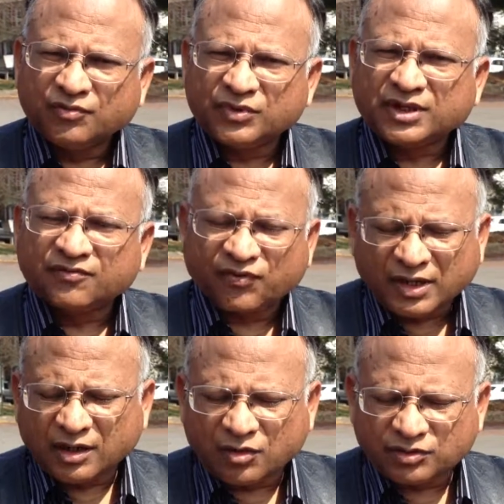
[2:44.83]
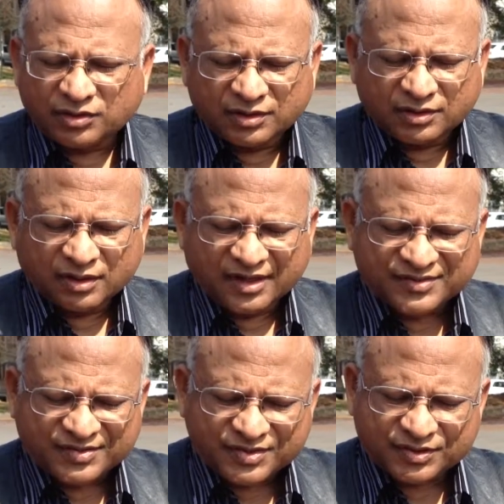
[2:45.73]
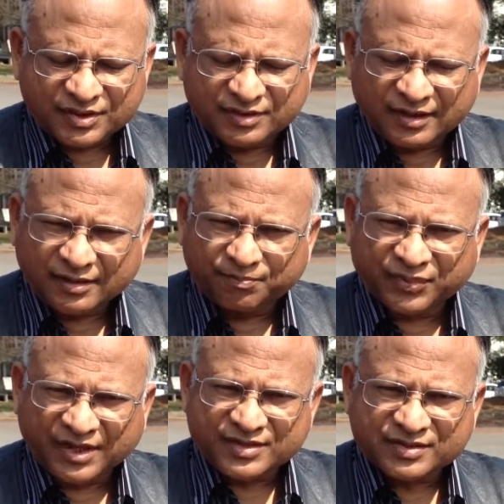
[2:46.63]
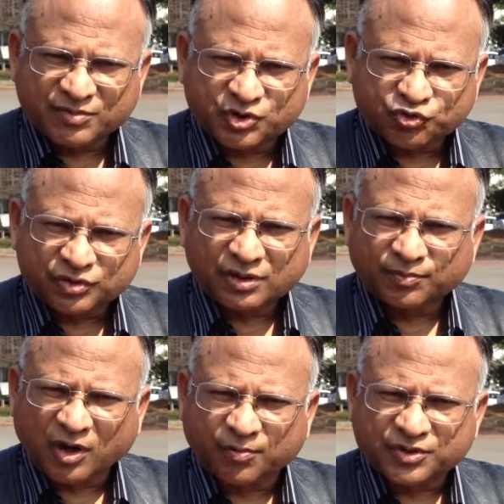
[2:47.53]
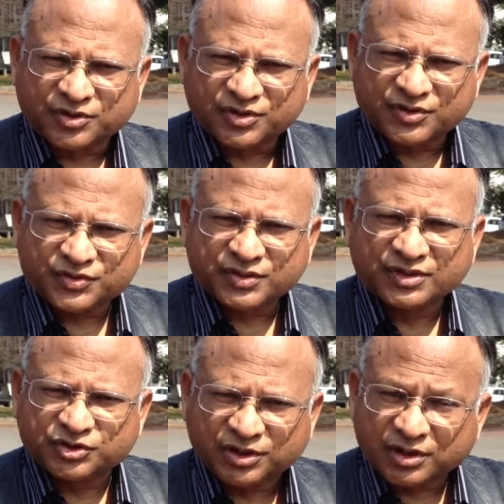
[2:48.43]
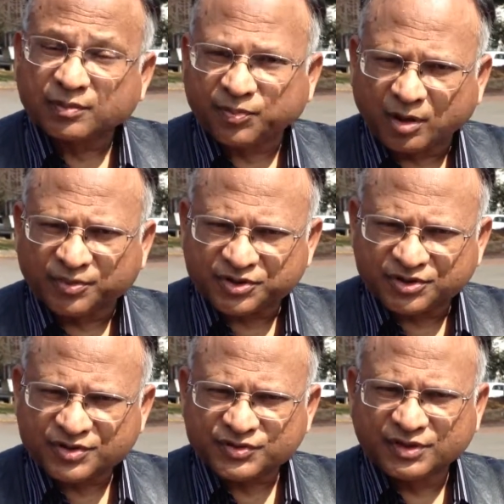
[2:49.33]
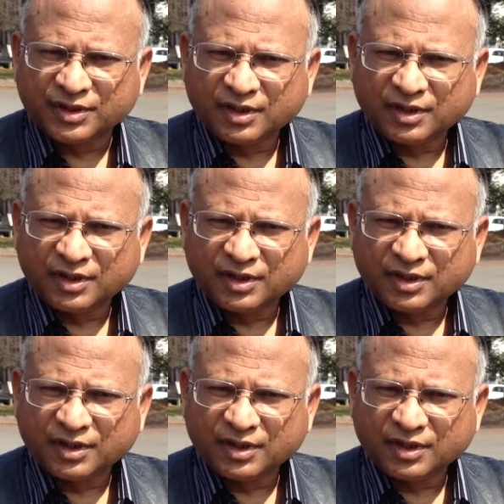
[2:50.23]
we can find out the existing in-place material properties, engineering properties